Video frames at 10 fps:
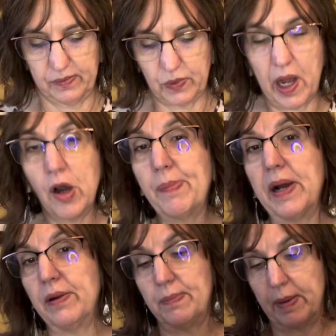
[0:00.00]
hope
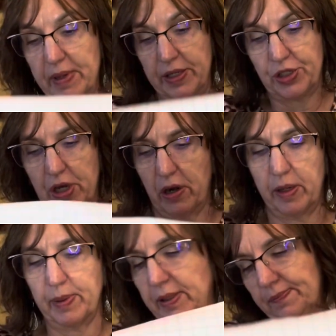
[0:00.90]
I'm not sorry,
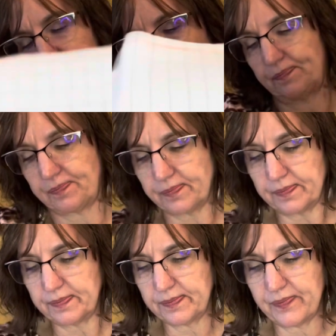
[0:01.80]
but
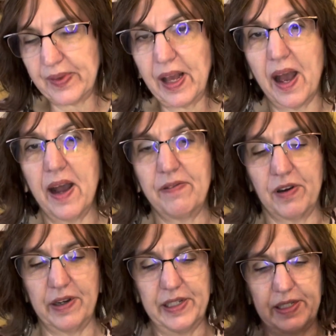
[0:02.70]
I've already